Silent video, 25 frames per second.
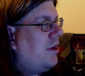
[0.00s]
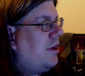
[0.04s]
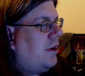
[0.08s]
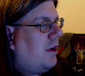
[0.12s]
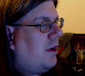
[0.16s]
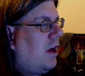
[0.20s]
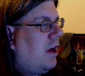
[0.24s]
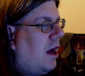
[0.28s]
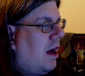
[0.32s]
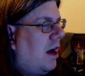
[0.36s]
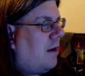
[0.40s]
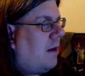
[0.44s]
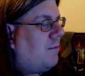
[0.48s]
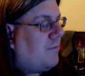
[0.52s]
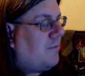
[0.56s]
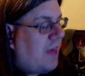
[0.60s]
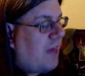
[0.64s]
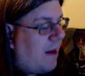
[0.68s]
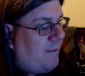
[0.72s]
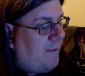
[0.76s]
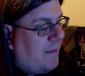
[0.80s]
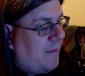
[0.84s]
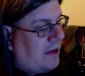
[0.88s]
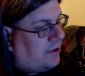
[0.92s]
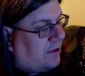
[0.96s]
That
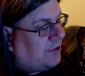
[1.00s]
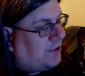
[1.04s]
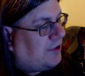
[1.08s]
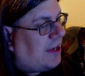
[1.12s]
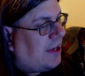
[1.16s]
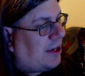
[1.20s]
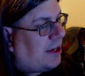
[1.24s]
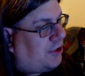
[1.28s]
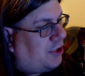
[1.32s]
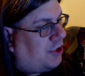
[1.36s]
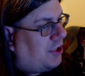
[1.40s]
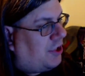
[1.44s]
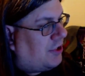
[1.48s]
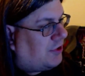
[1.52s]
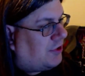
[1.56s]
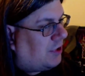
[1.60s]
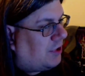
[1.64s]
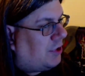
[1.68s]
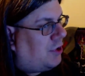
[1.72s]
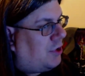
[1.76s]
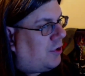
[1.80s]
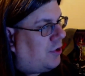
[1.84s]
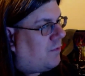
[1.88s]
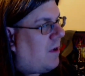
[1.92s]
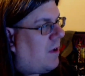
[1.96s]
middle section is a
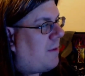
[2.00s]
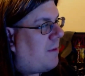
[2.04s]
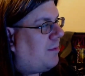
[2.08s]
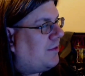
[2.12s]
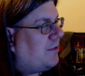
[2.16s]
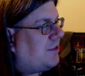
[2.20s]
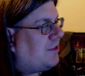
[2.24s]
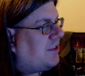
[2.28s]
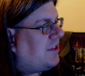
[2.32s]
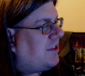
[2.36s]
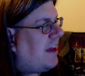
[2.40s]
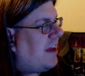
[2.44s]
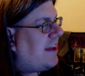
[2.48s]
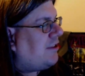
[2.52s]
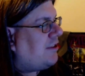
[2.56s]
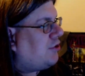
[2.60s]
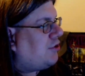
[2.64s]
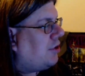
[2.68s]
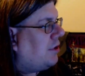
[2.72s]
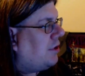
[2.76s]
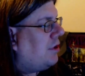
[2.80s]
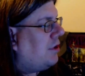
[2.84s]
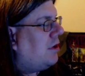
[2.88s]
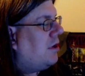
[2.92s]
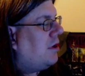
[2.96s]
good
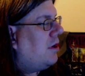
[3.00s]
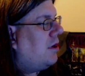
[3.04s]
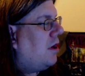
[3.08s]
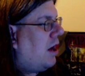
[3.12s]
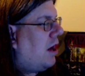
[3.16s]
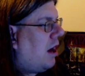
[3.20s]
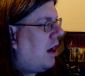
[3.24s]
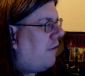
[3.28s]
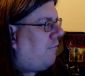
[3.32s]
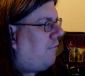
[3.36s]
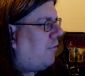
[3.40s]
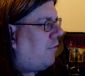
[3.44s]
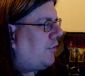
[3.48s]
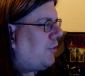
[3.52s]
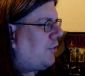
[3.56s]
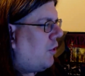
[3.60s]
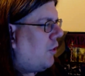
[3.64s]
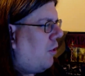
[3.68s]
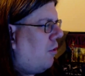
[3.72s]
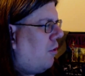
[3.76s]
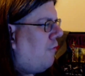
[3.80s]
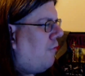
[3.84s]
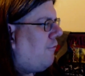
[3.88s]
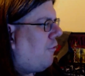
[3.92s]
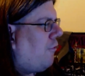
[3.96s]
representation of what their
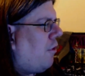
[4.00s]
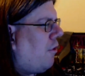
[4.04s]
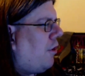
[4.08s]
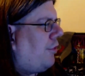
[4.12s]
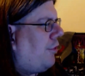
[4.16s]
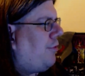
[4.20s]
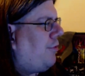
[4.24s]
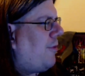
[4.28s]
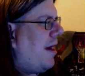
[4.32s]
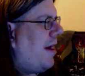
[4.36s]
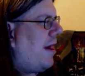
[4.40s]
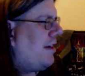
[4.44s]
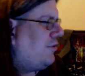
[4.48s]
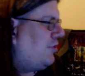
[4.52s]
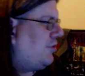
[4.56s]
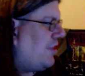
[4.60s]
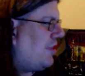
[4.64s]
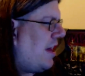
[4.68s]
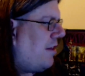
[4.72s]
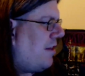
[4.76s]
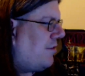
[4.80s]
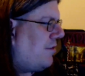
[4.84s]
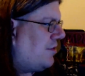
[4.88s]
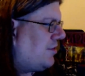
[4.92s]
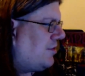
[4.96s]
overall thrash sound
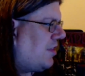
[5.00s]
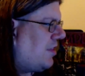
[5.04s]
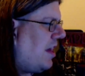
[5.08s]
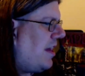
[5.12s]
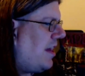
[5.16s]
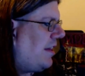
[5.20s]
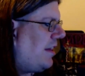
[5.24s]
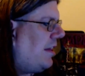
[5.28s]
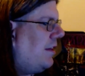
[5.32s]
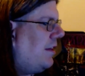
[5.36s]
is like.